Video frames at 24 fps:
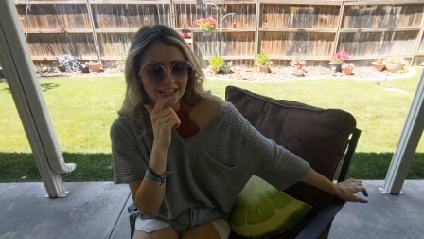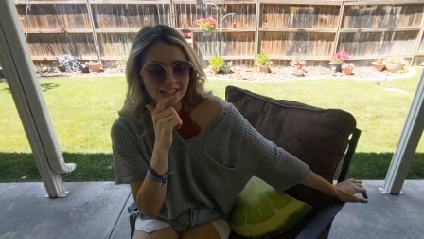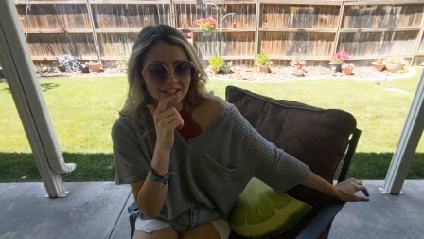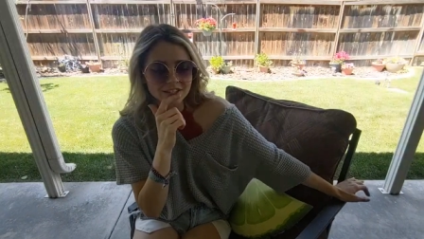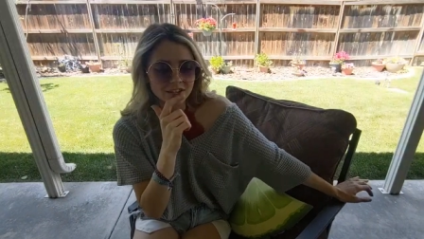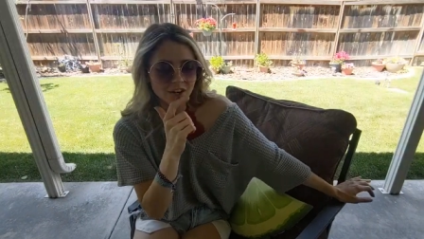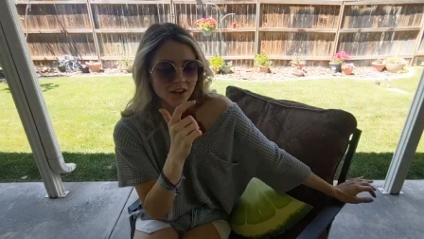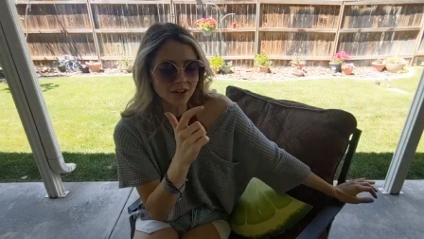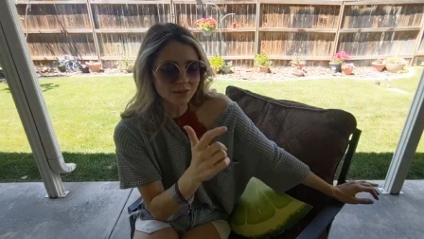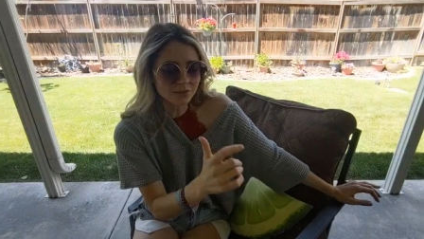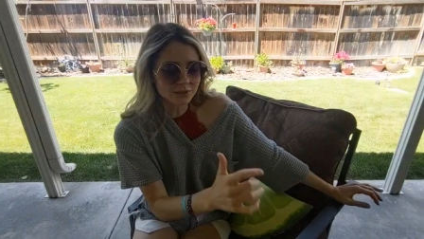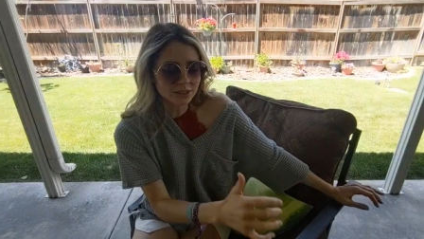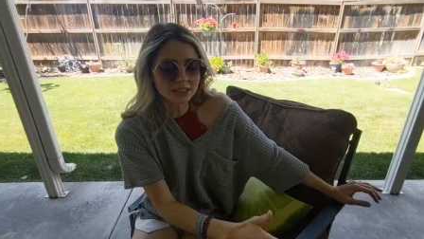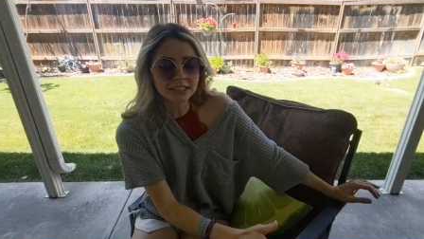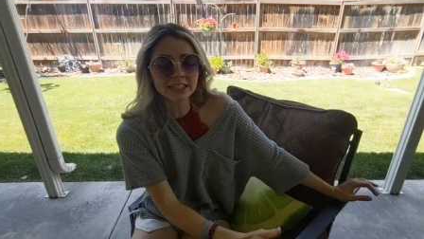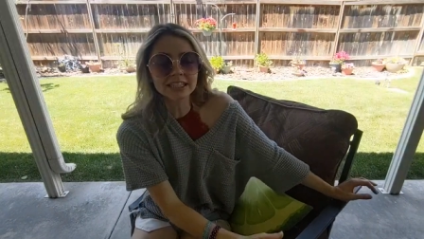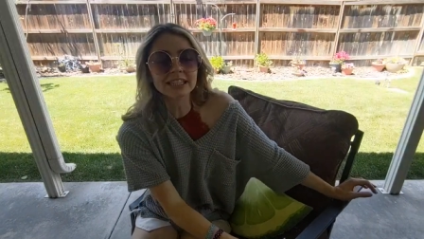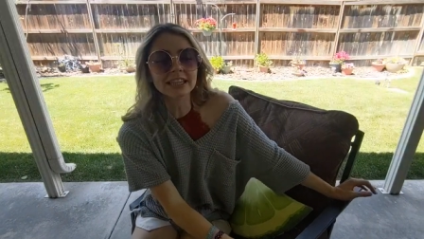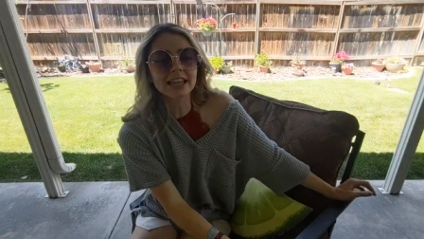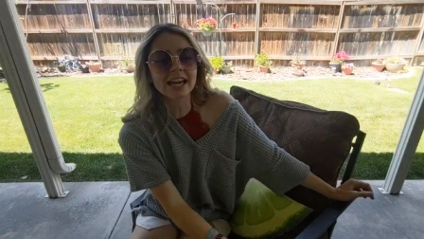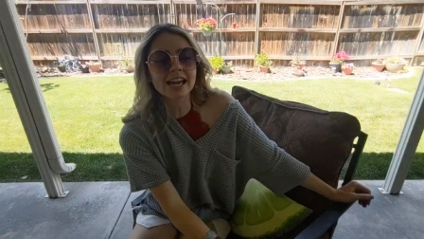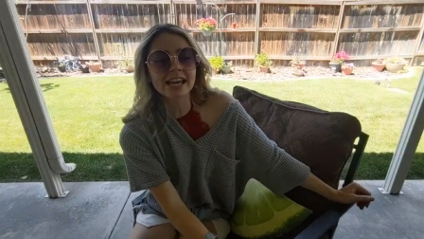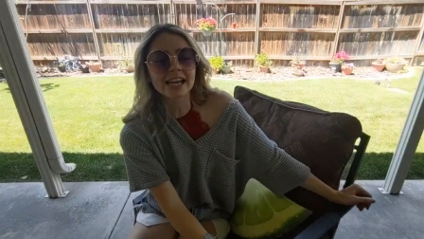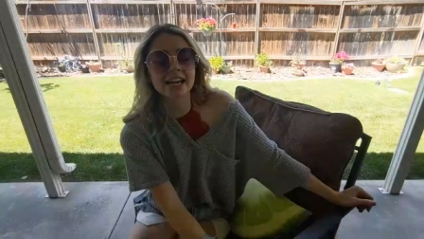it's not
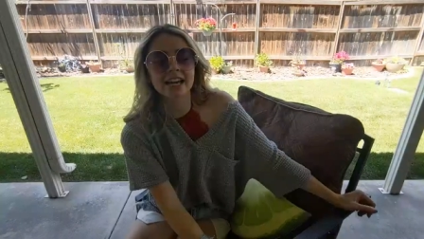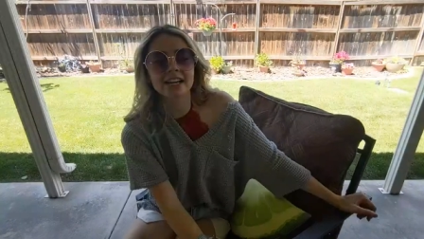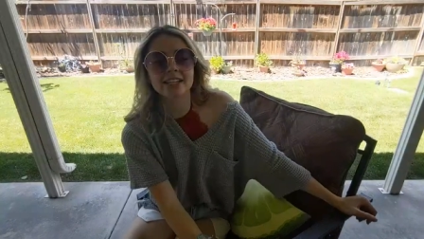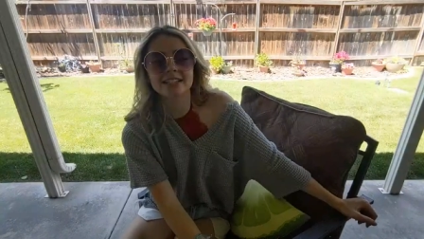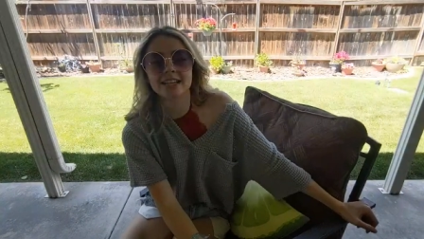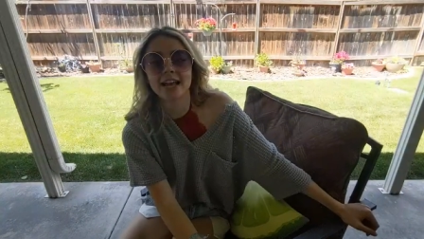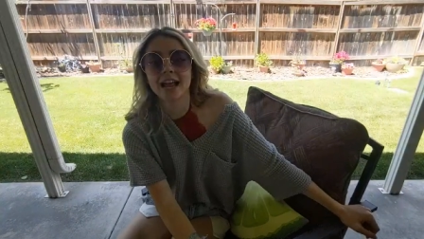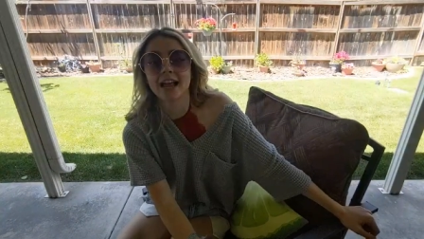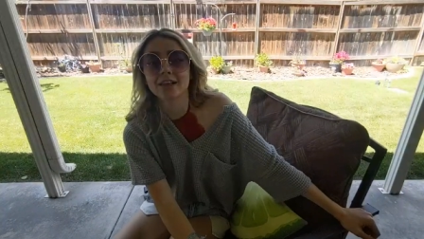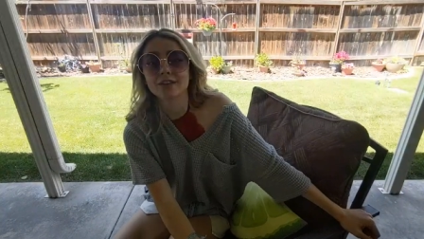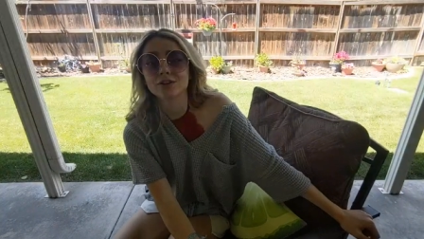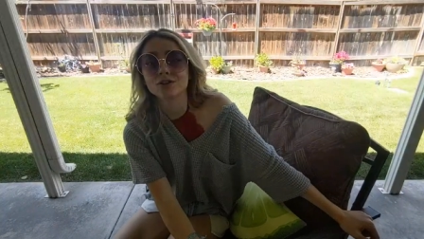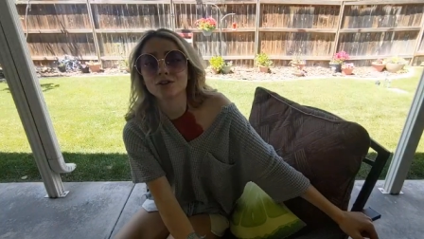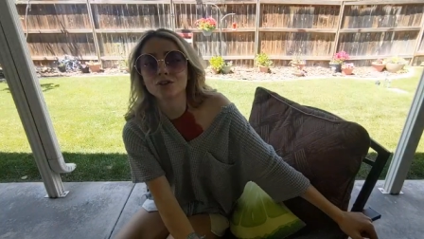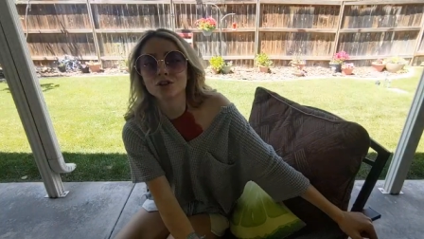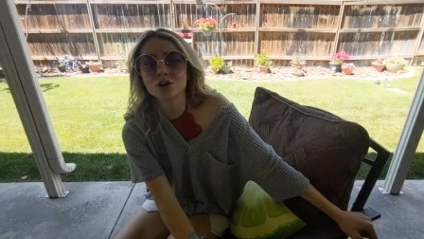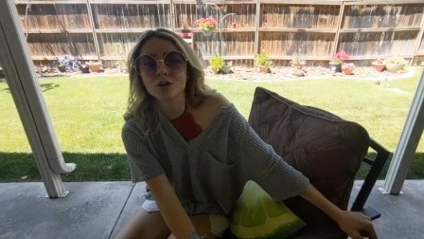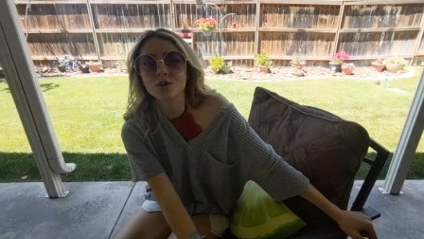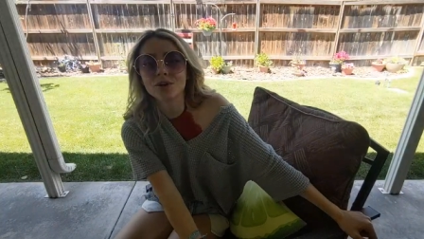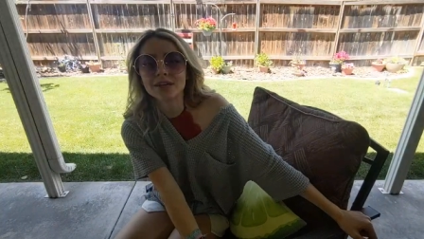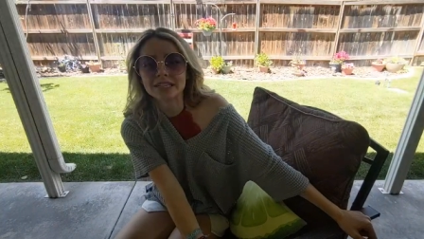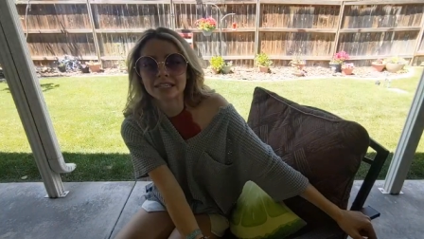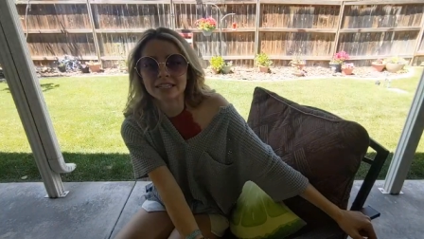really like a talent show